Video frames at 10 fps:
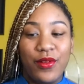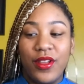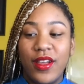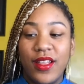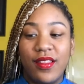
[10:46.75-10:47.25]
You know,
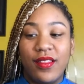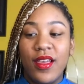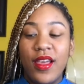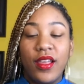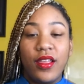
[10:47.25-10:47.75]
it's
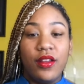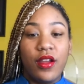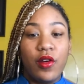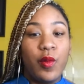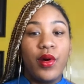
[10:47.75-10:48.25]
you know
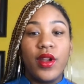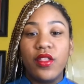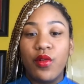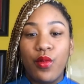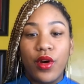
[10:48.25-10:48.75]
you put in
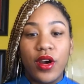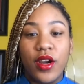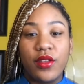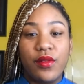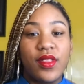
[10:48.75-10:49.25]
the work
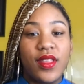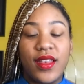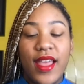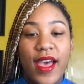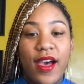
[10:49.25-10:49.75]
you sit
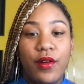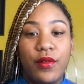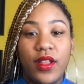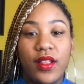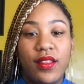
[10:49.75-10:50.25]
down
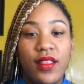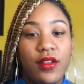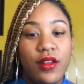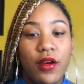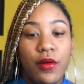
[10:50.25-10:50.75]
it you
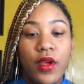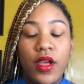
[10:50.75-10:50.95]
know